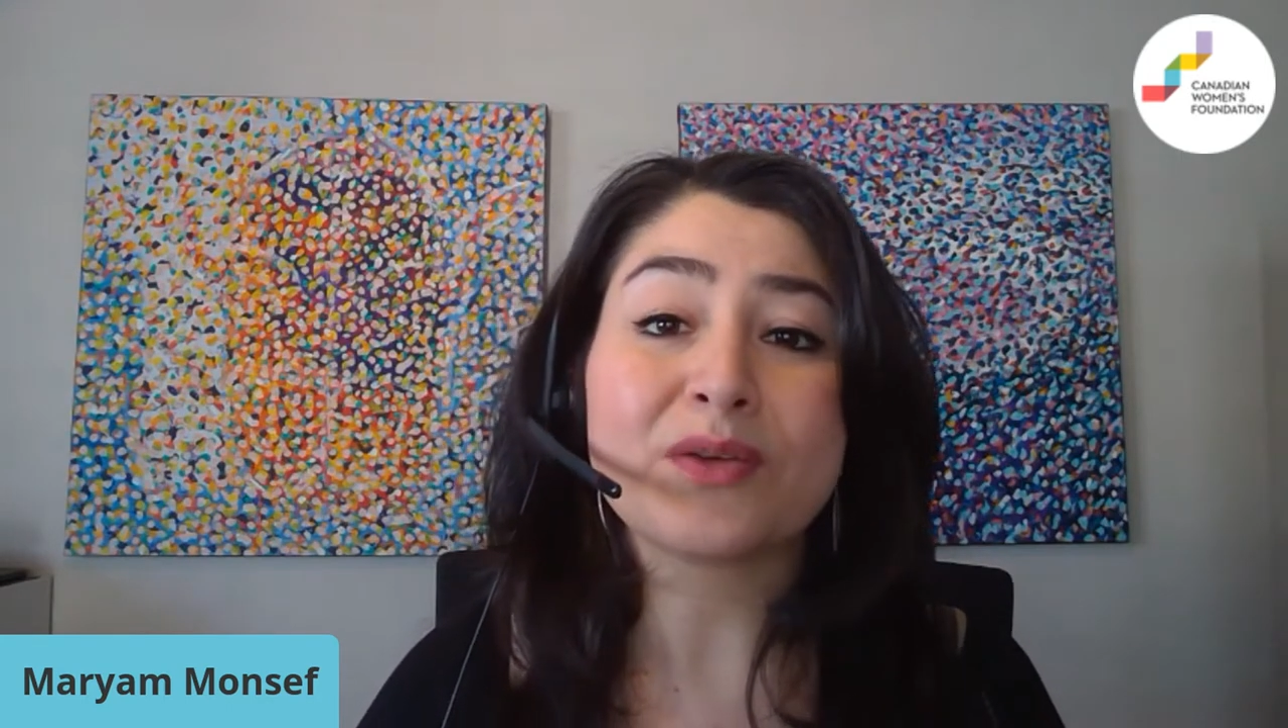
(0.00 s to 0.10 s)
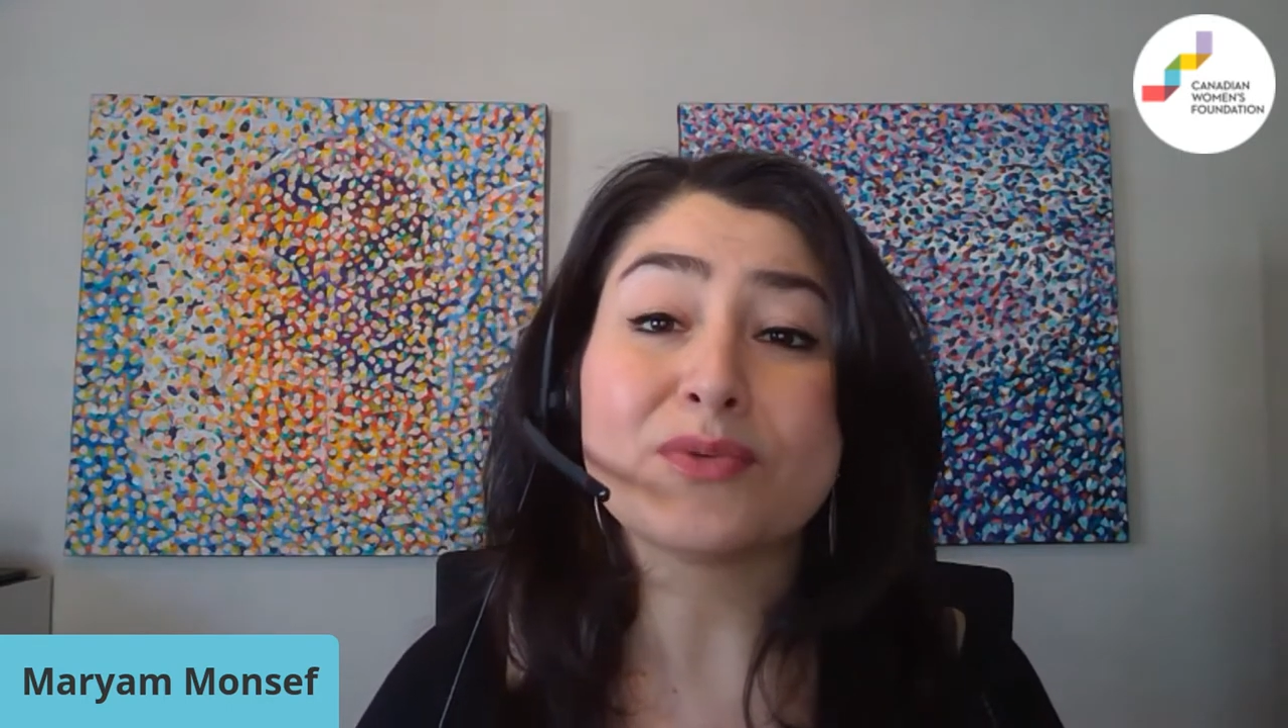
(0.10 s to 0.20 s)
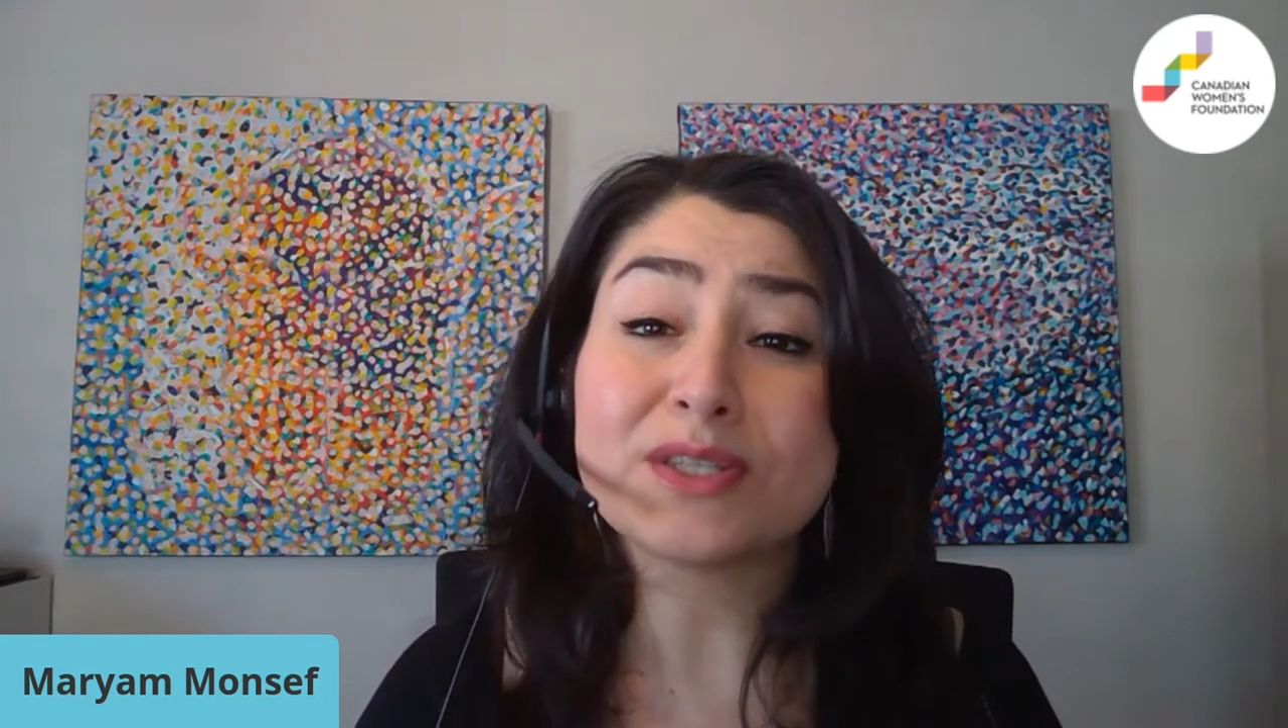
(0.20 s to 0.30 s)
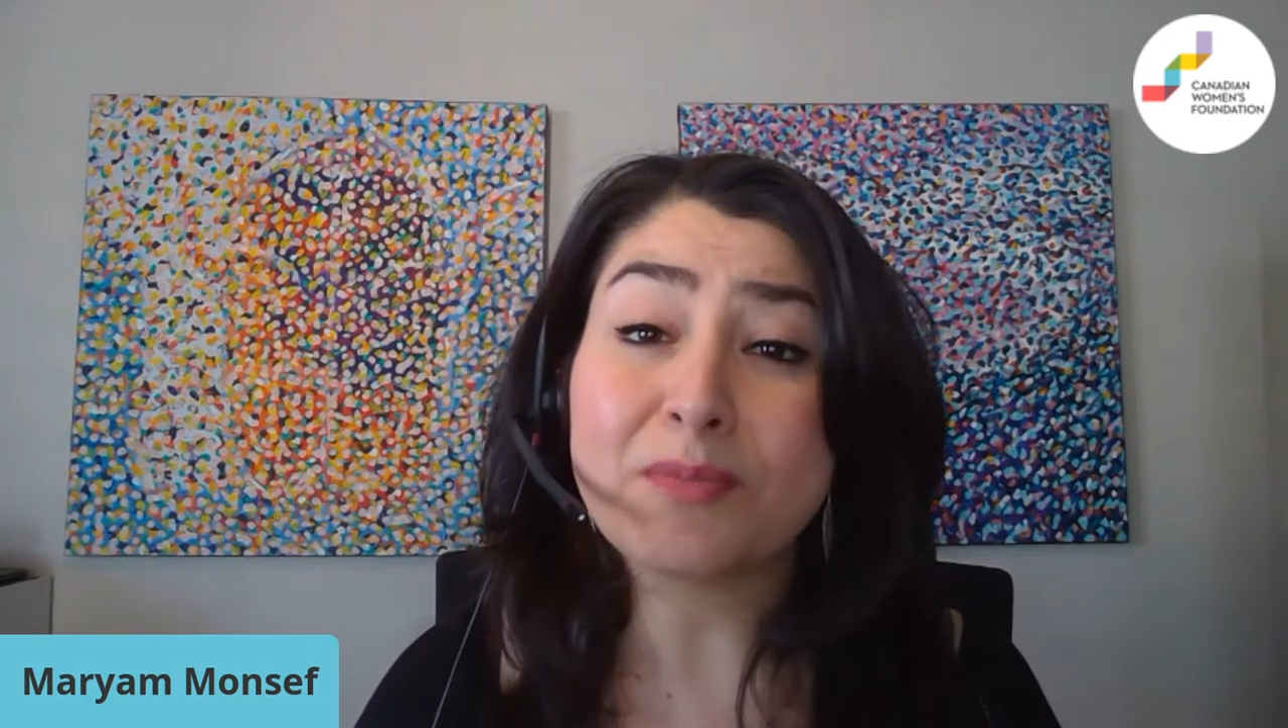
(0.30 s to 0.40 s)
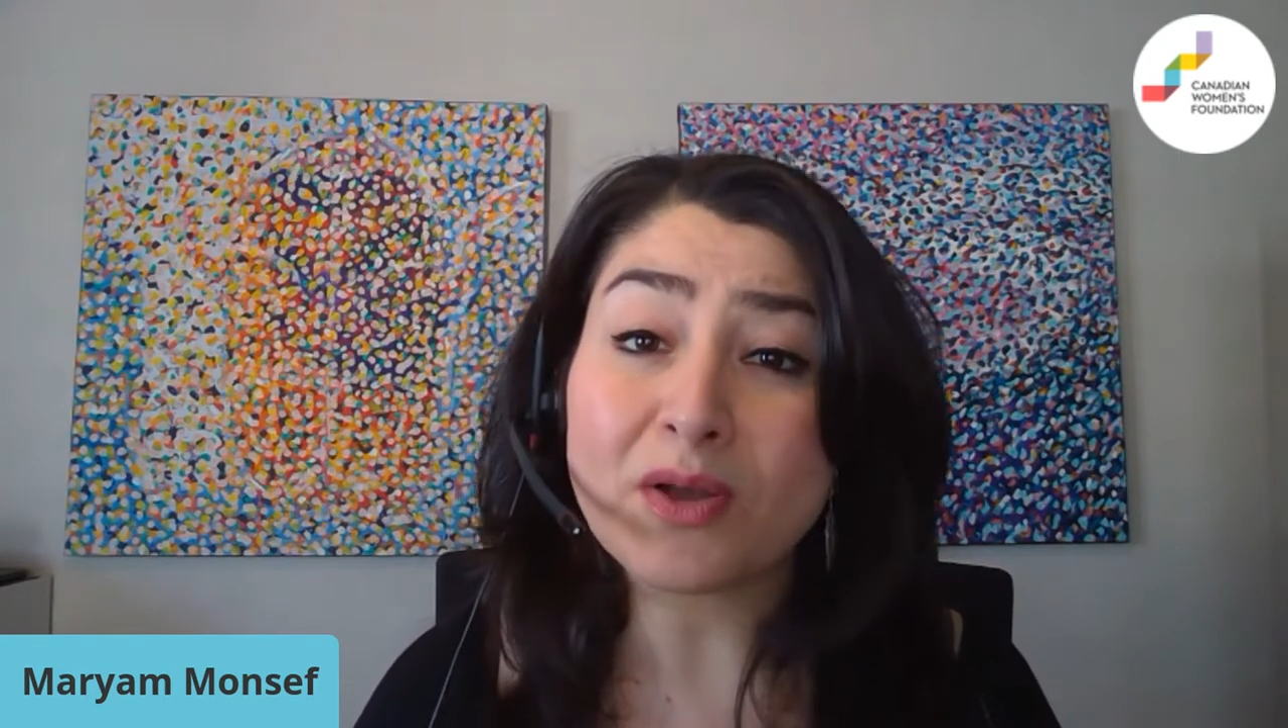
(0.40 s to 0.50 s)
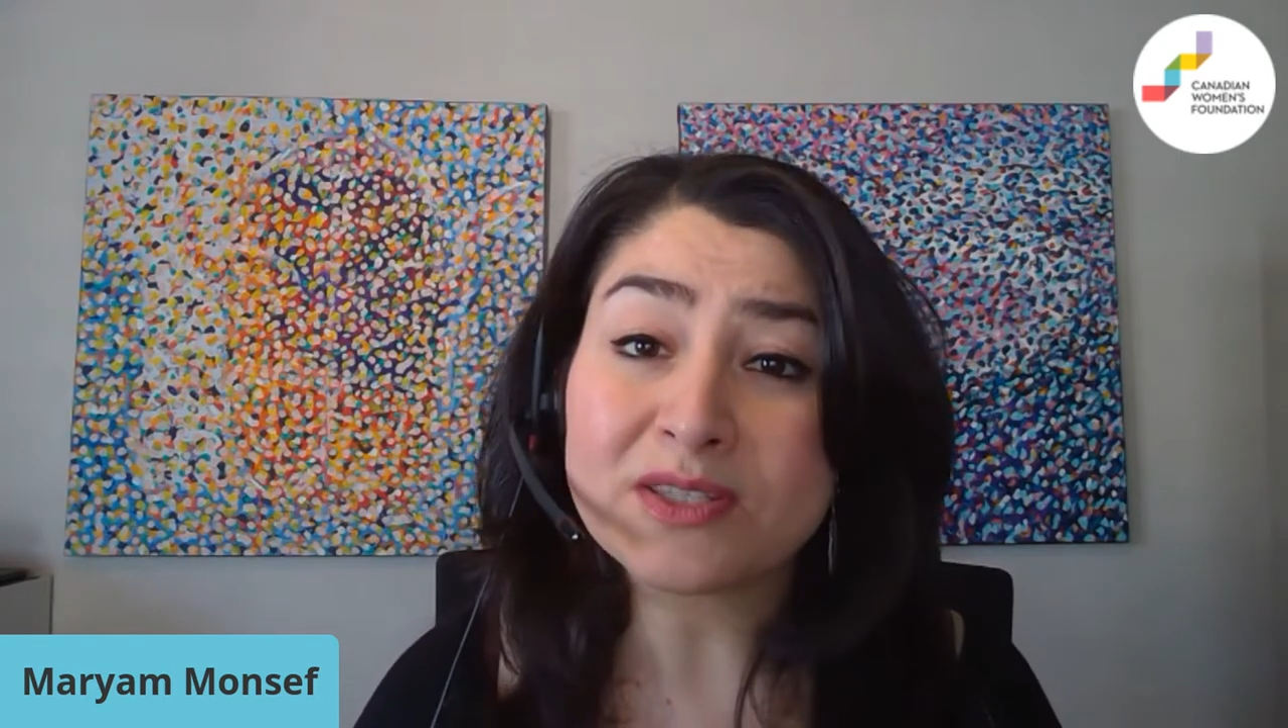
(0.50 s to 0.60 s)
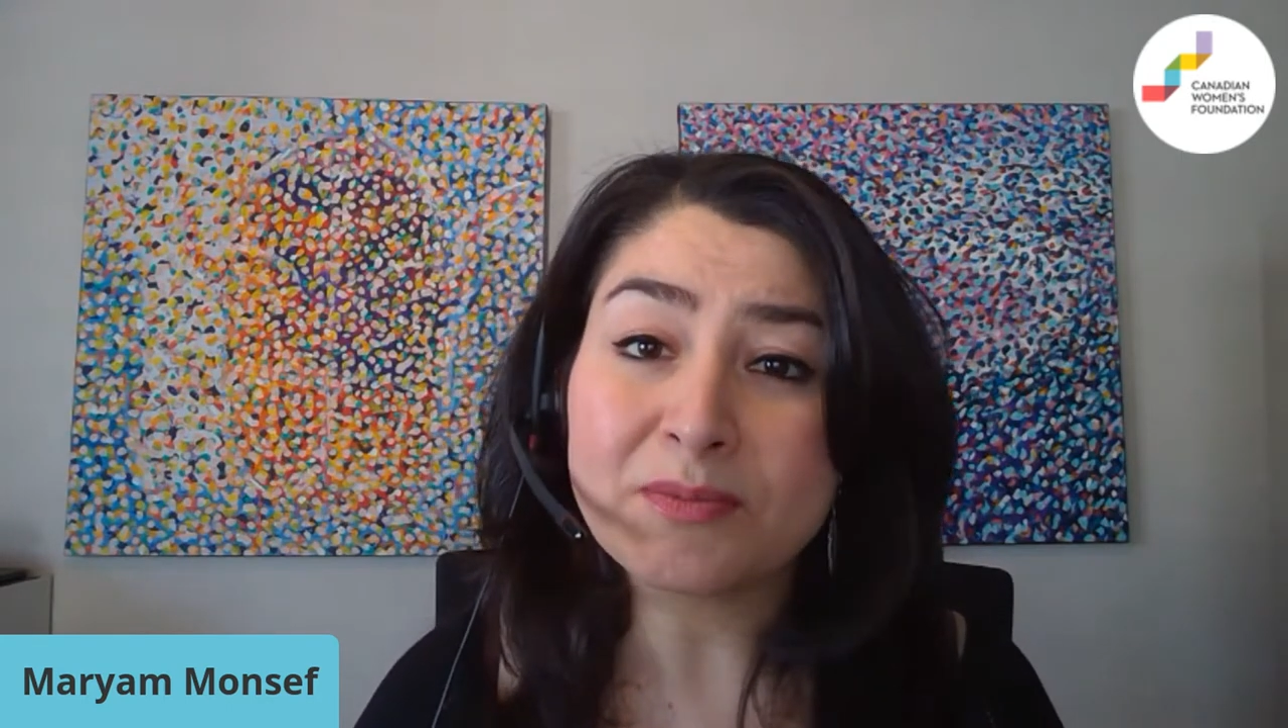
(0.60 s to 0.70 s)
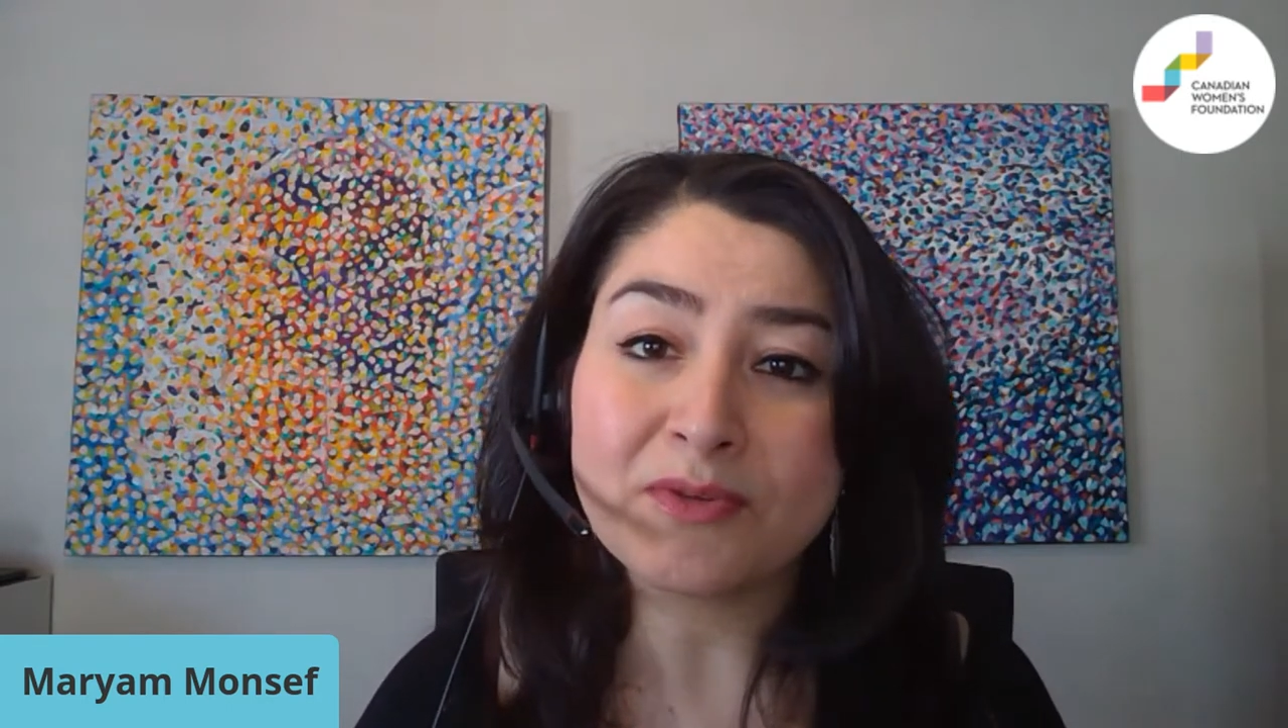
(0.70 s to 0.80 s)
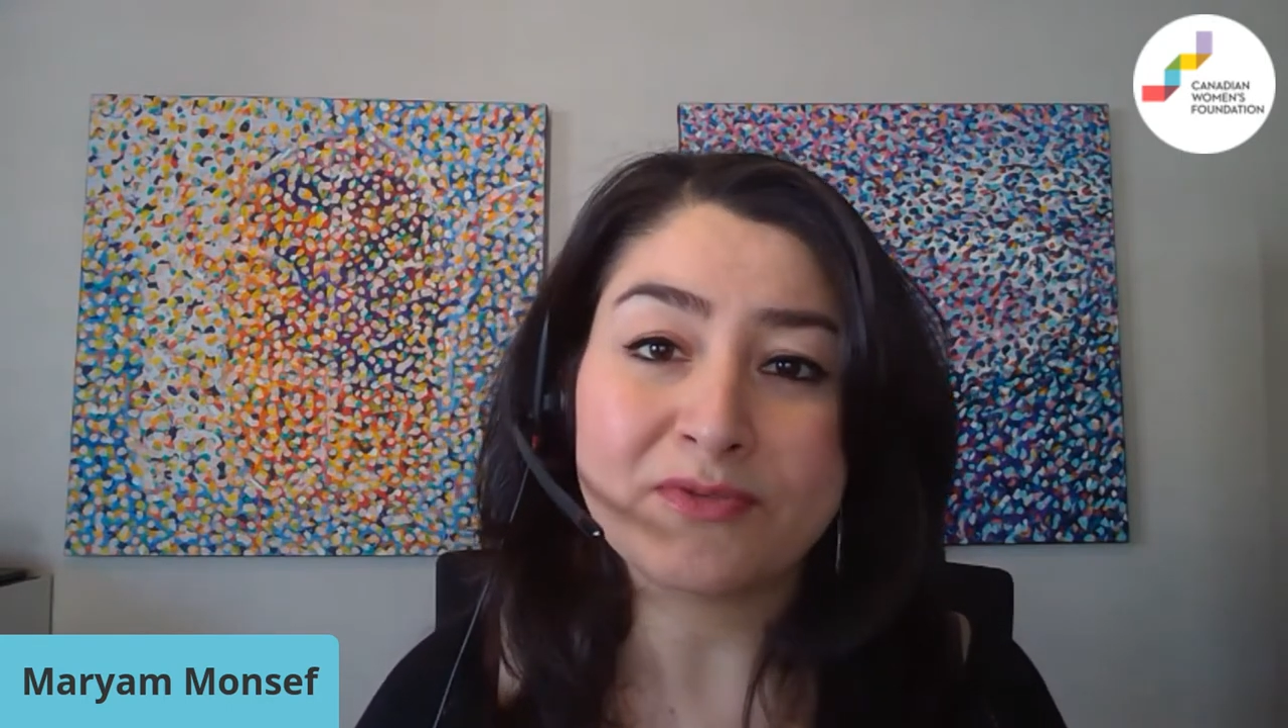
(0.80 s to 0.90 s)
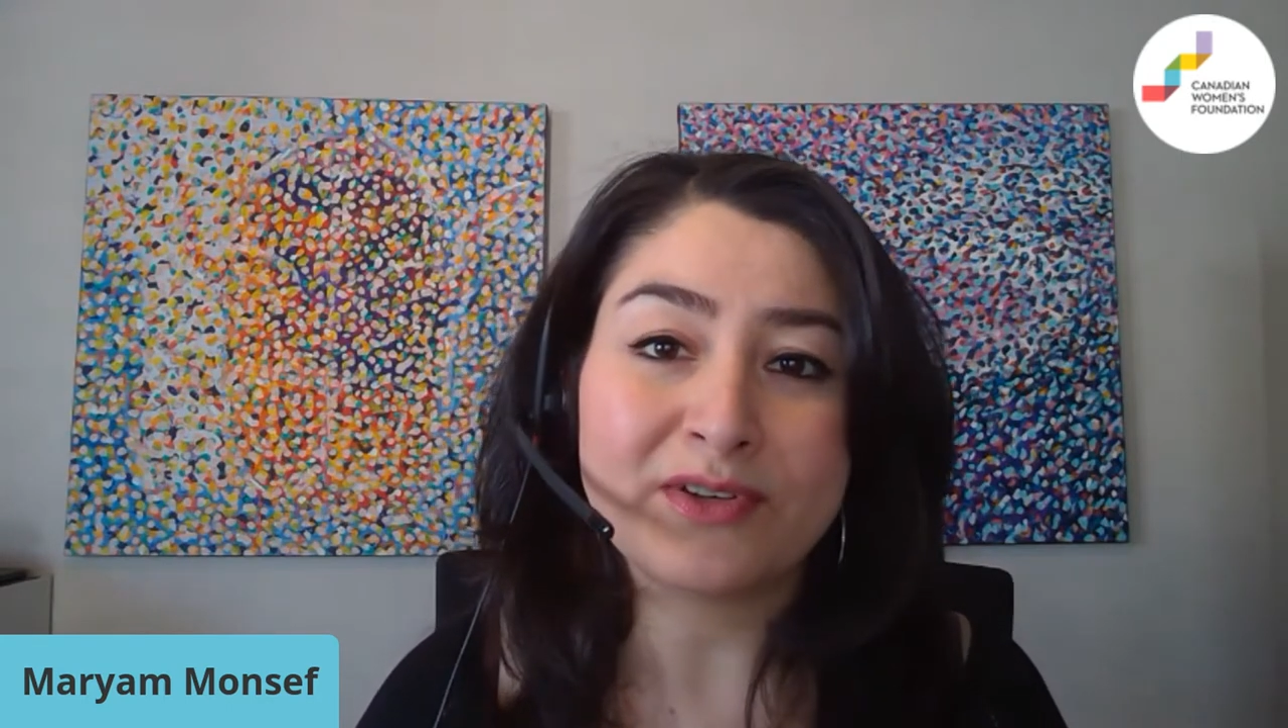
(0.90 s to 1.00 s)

responsible